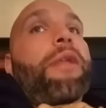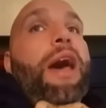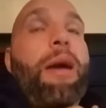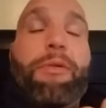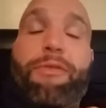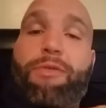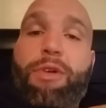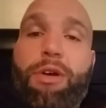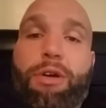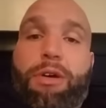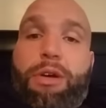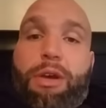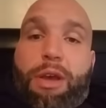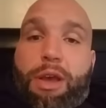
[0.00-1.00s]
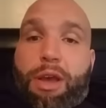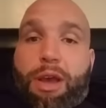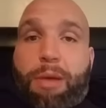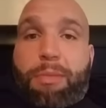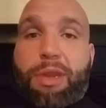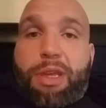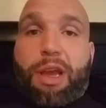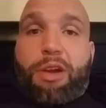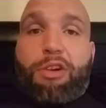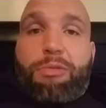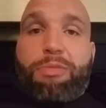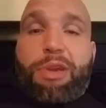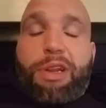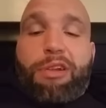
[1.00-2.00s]
nah, but for real, how many y'all
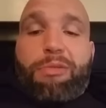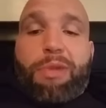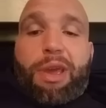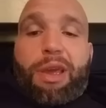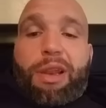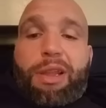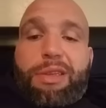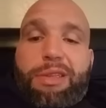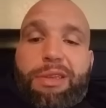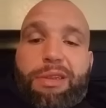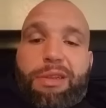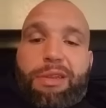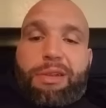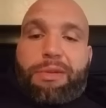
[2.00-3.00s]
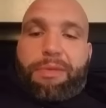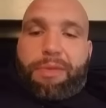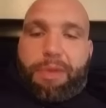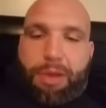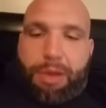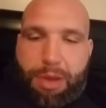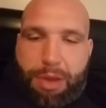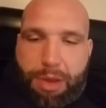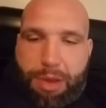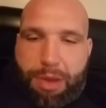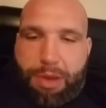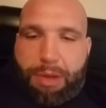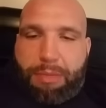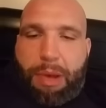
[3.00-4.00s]
gonna be there, man? Listen,
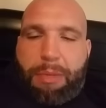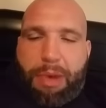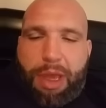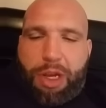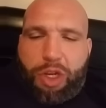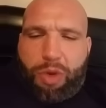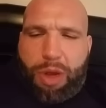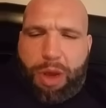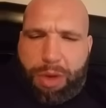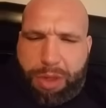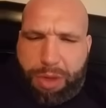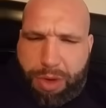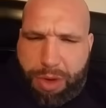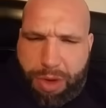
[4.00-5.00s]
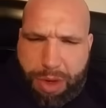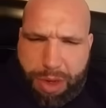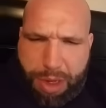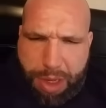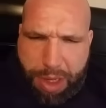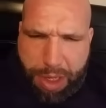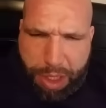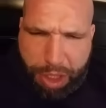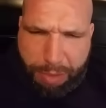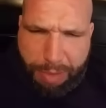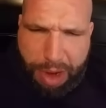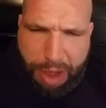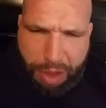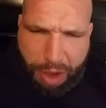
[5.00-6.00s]
my man Joel, what's going on? Is your
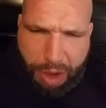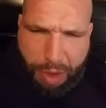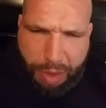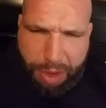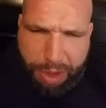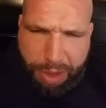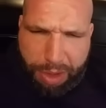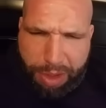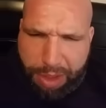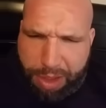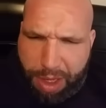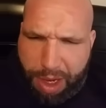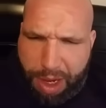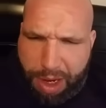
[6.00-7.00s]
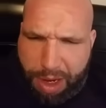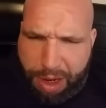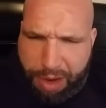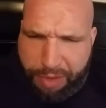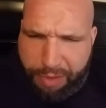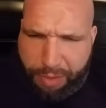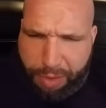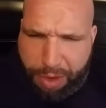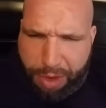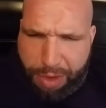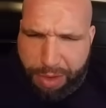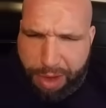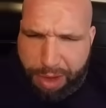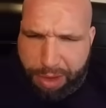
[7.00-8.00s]
mouth always to the side of where
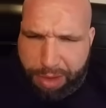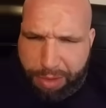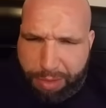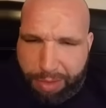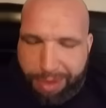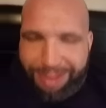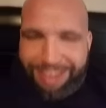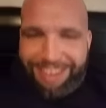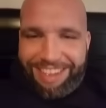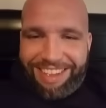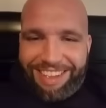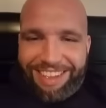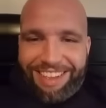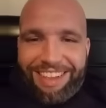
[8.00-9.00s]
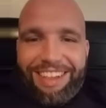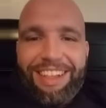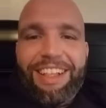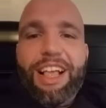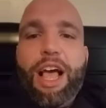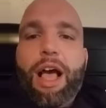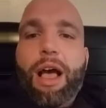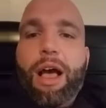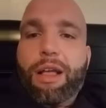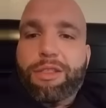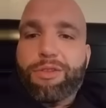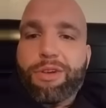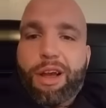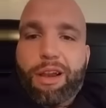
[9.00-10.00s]
you hit too much? I
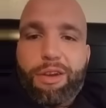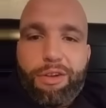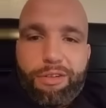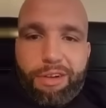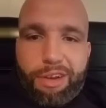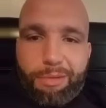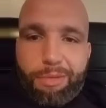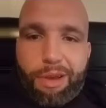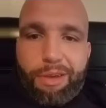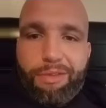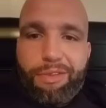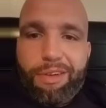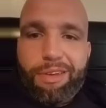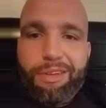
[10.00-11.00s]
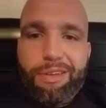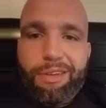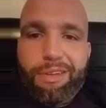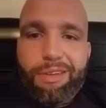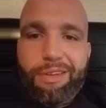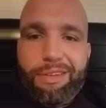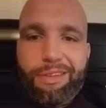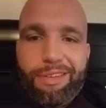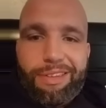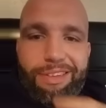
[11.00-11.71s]
do got a little crooked mouth, ain't?